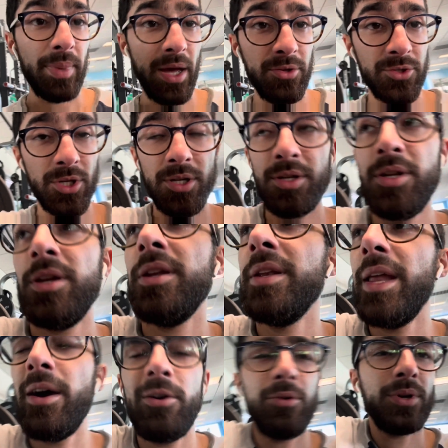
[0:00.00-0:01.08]
pounds on.
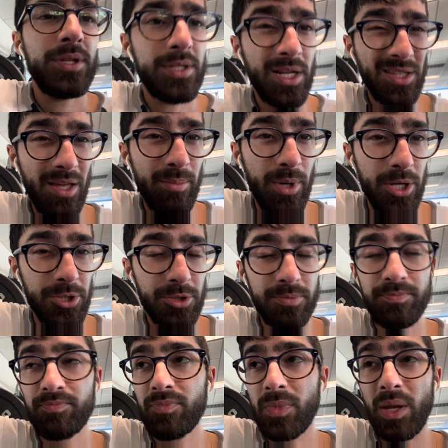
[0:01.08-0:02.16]
Now, it's not that much.
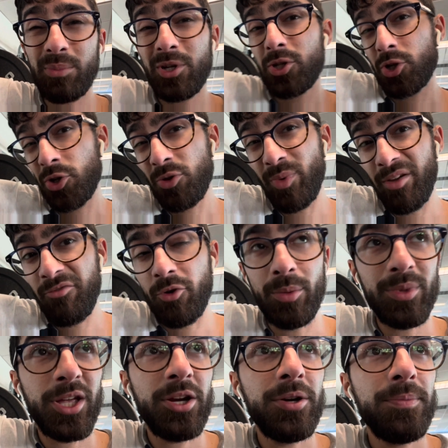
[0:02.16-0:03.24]
I'm gonna show you my form
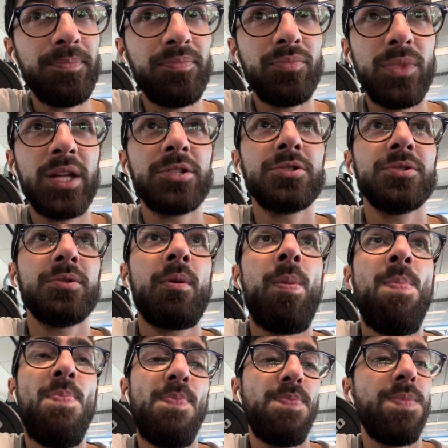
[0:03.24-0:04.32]
later. That's
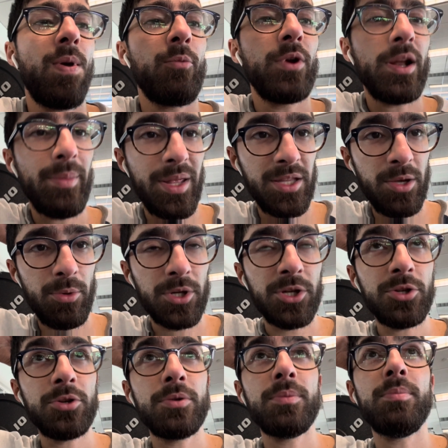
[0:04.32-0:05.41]
what I mainly wanna
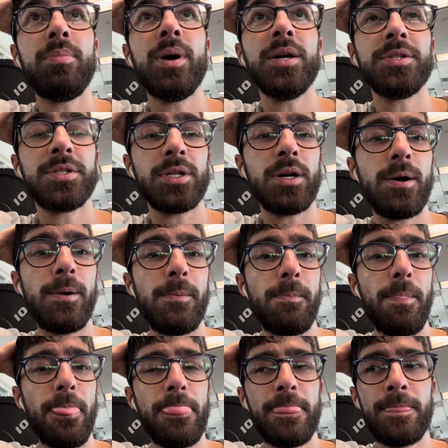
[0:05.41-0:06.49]
do, but
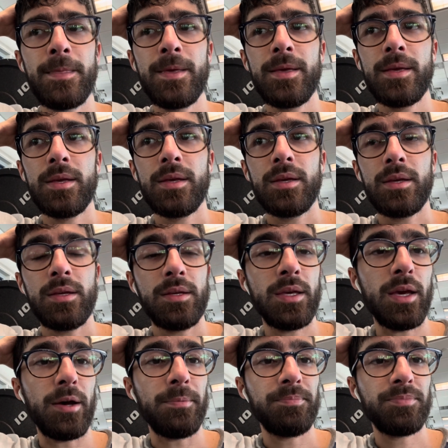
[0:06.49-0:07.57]

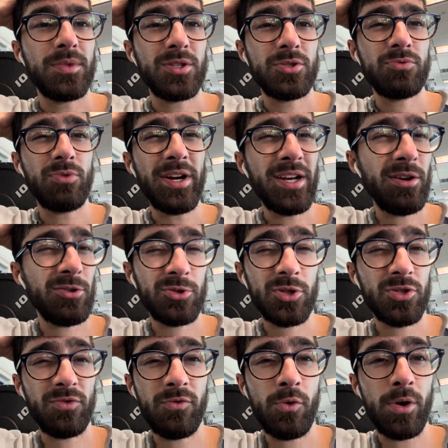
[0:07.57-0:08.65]
yeah, right now it's just
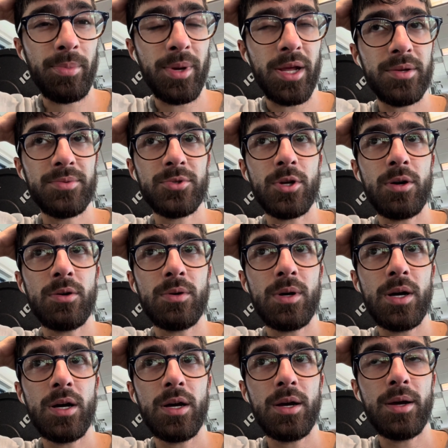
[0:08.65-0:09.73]
a form day. So
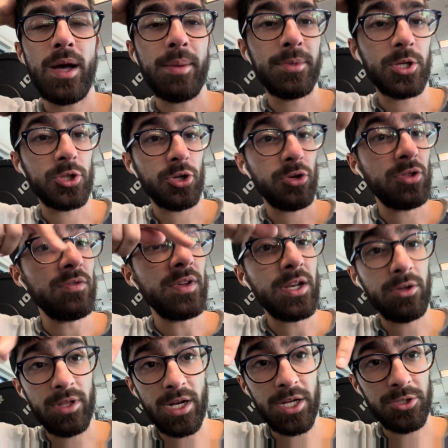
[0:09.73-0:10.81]
I'm gonna show you the video
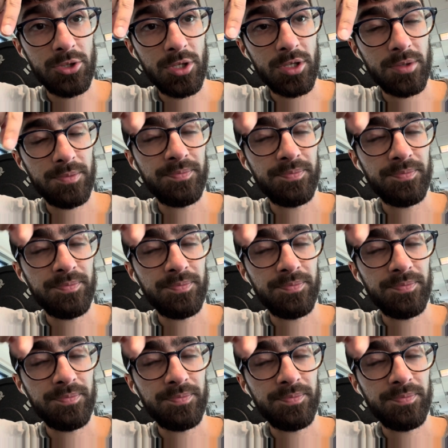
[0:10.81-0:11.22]
that I took.